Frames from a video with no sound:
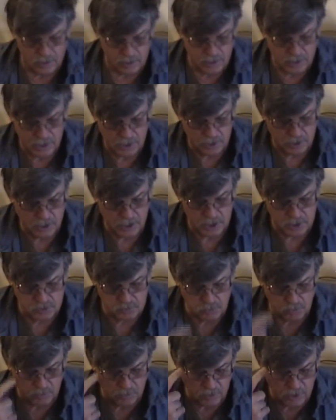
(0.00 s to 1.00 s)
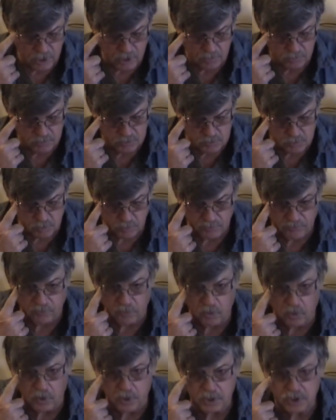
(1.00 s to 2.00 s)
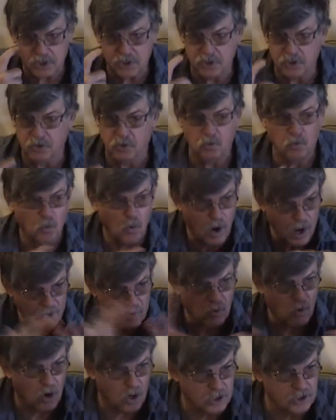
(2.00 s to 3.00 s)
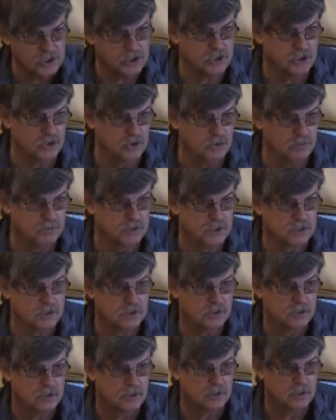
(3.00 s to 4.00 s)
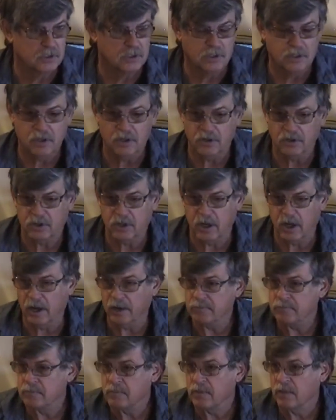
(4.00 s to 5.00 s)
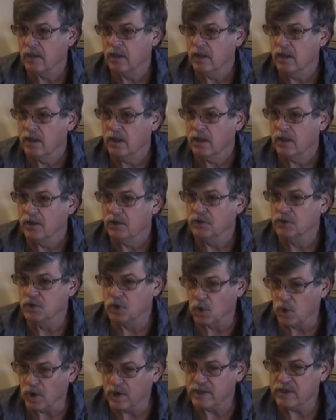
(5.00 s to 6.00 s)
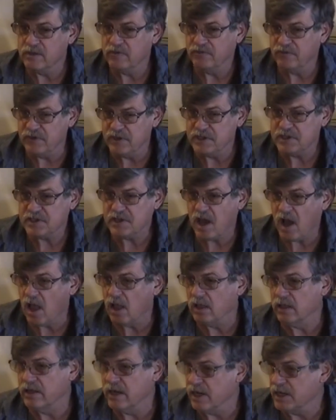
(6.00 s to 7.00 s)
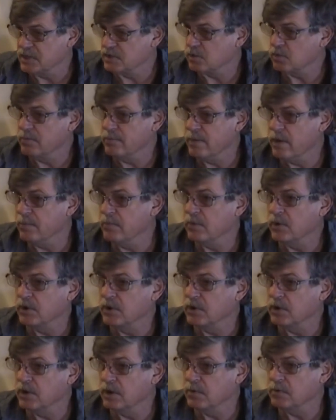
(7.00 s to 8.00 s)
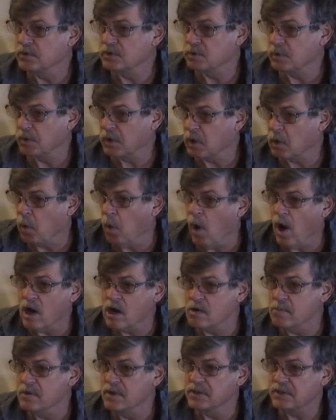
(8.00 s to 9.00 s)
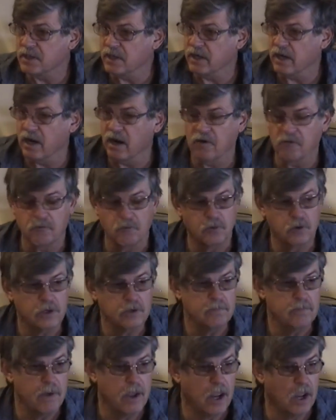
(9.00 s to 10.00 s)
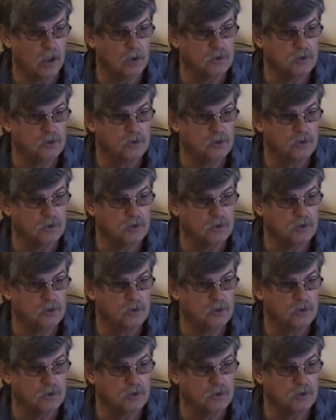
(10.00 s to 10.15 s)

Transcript: he was referring to whitewashed tombs. Okay? During the feast holidays, remember, it was a requirement that every male